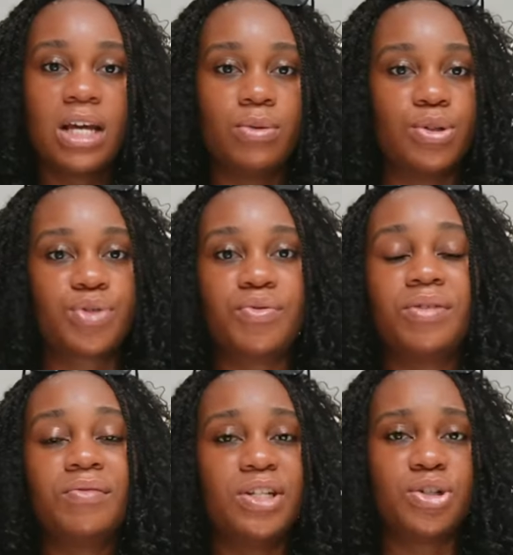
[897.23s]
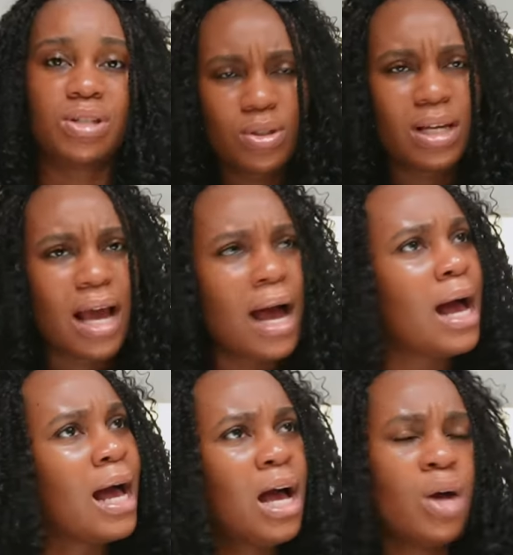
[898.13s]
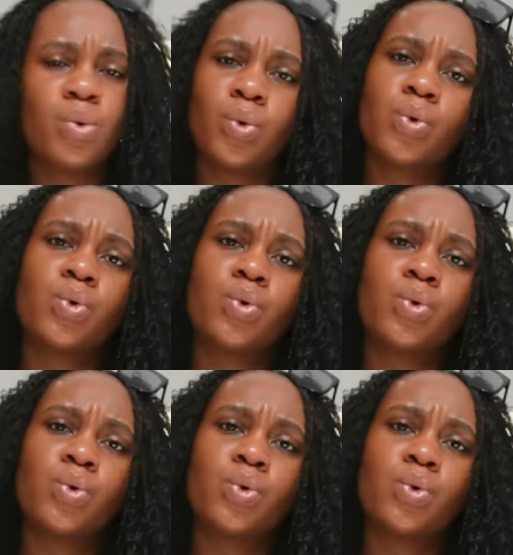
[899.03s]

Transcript: It was just really, really short. She was like, ah, no, no,